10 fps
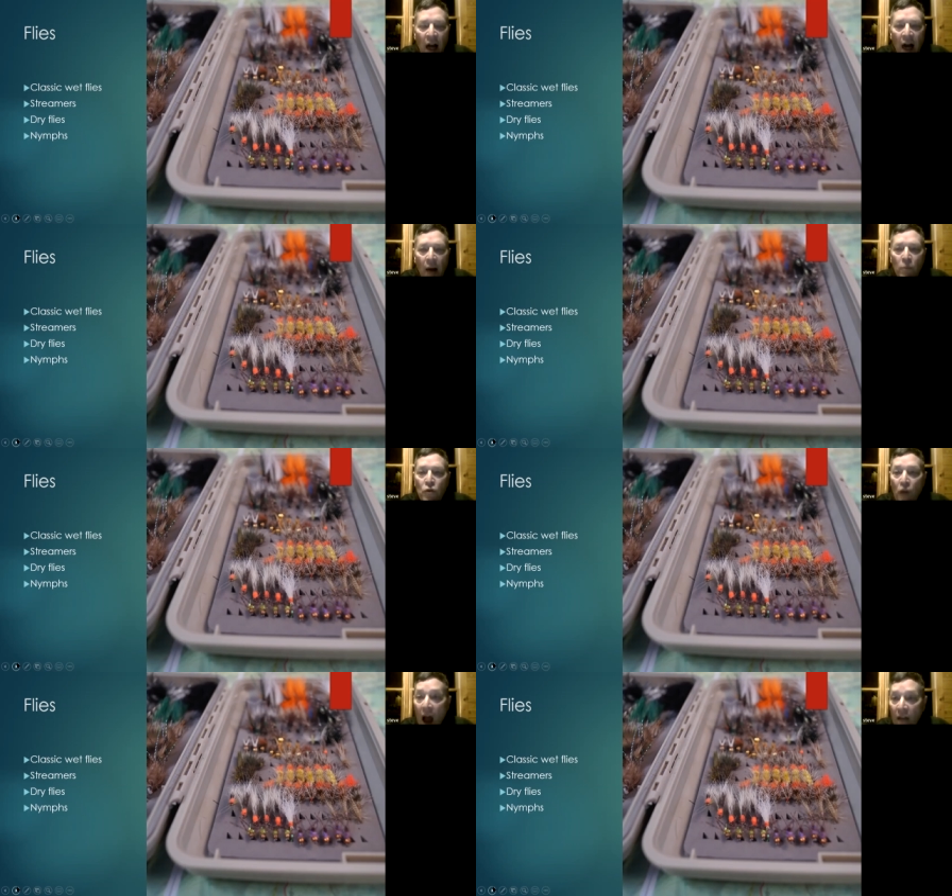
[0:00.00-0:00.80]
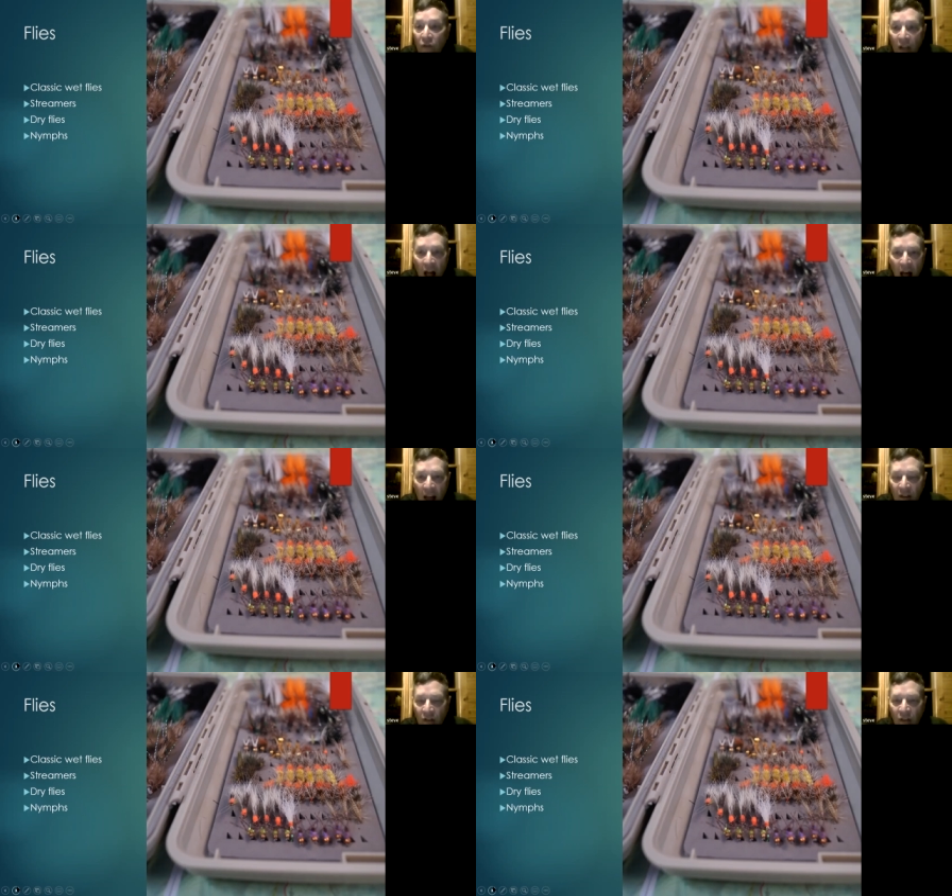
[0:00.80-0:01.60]
Um, dry
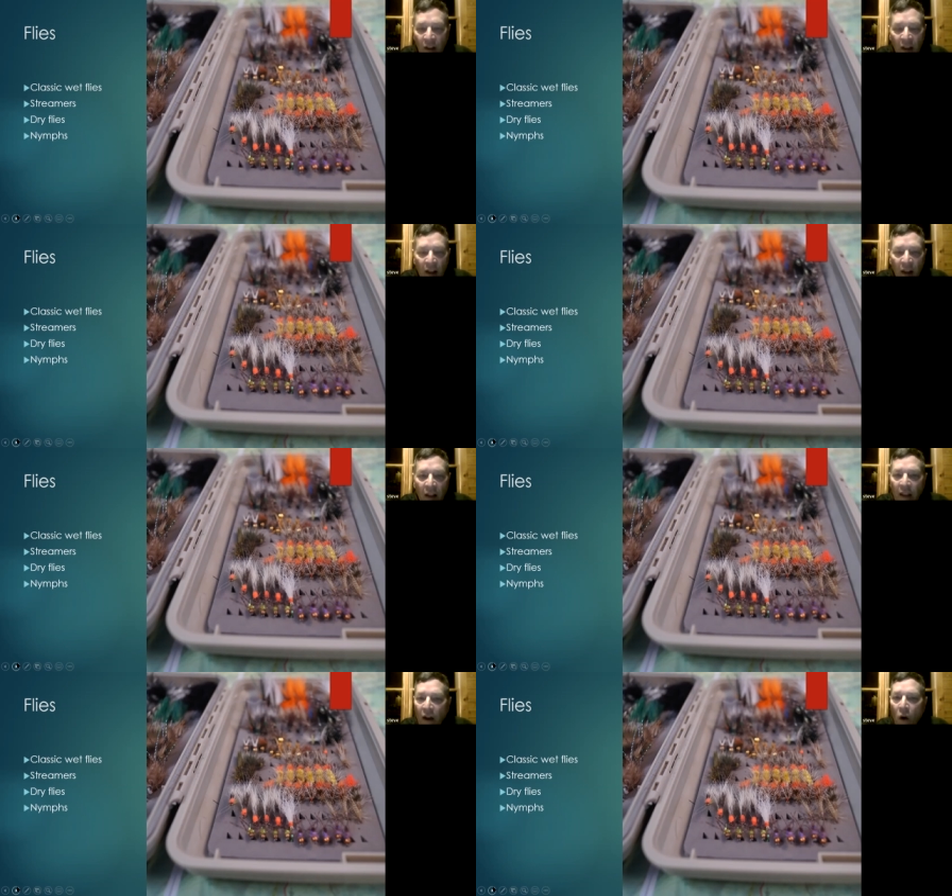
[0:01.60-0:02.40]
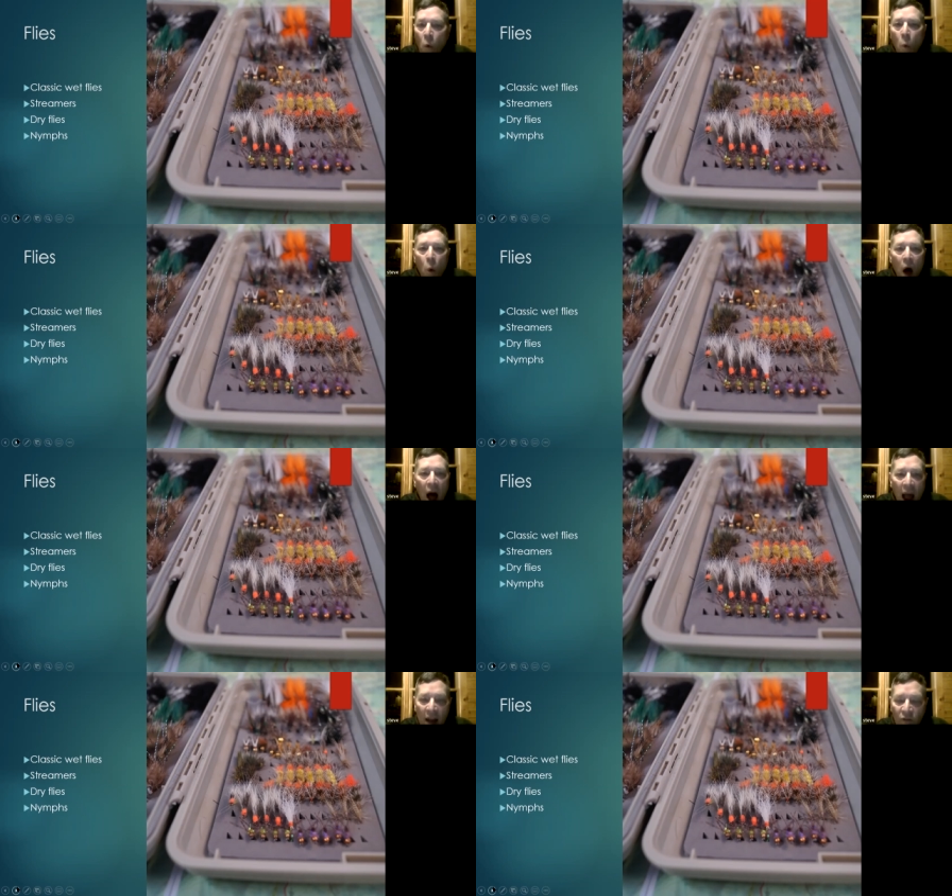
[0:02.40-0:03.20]
flies, there are a
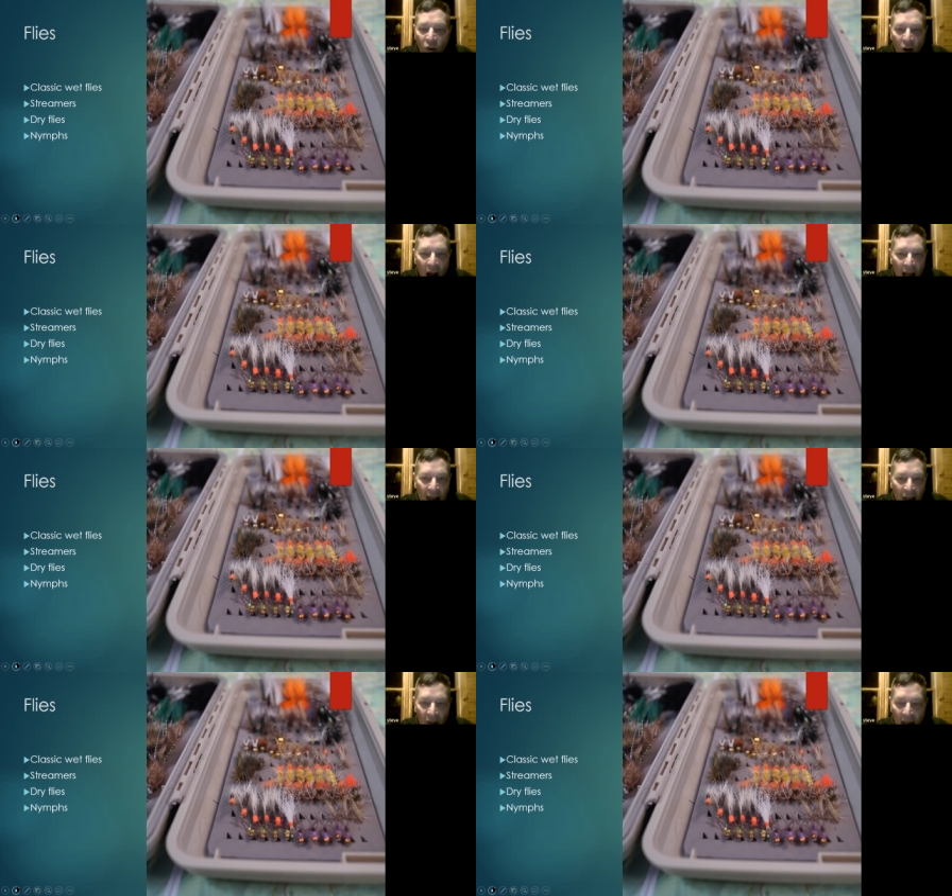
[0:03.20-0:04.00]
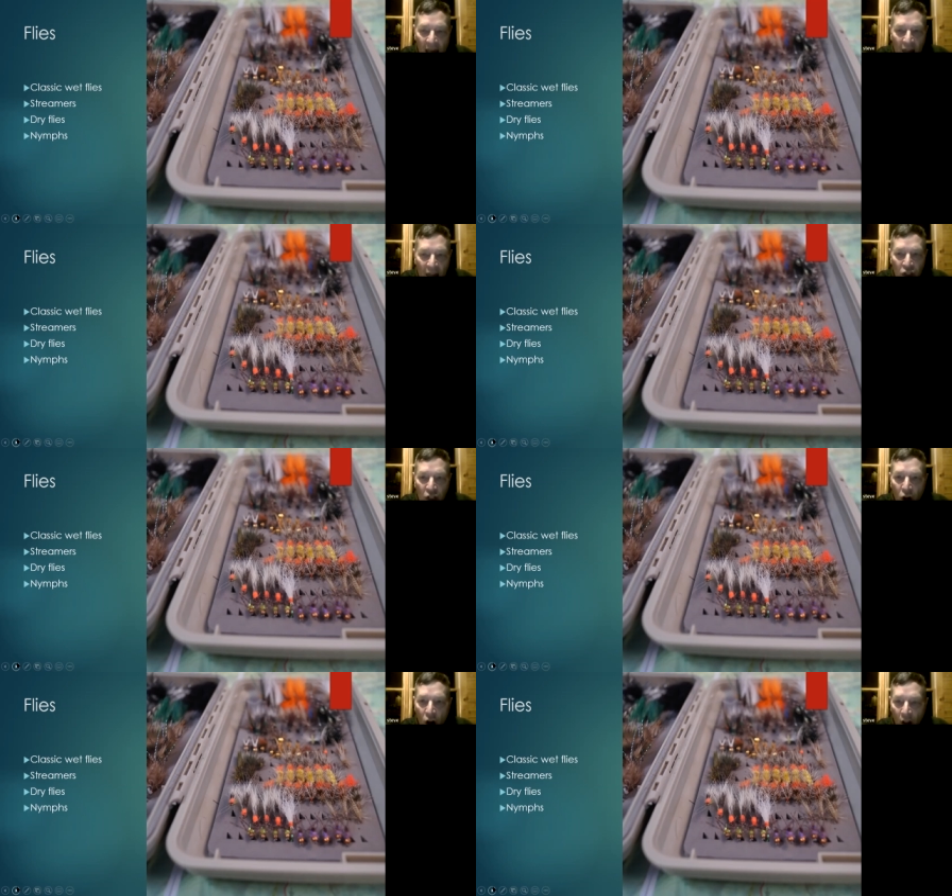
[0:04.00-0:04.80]
wide variety of hatches in
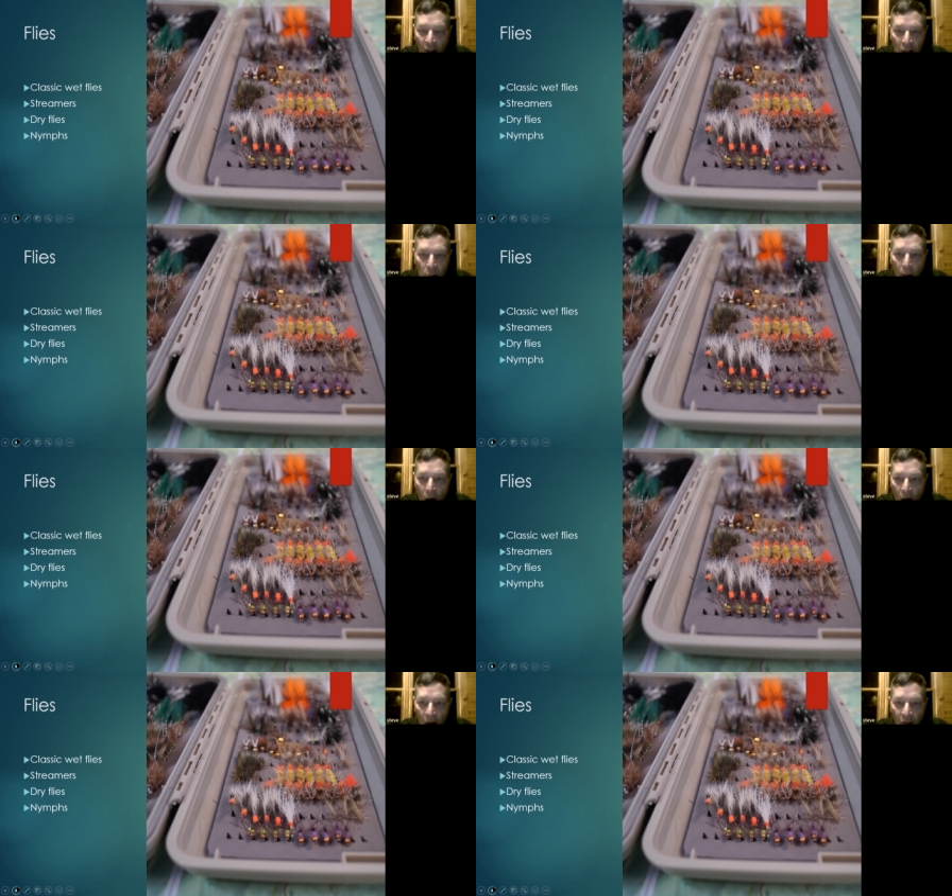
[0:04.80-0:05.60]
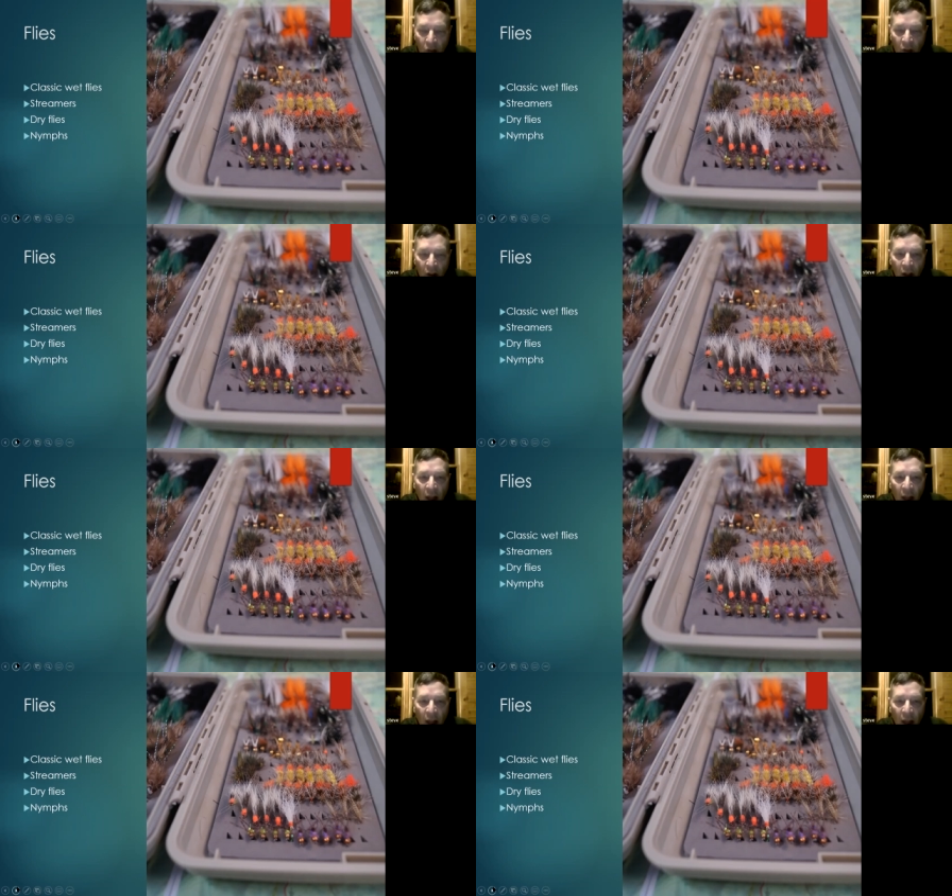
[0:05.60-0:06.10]
all of these ponds.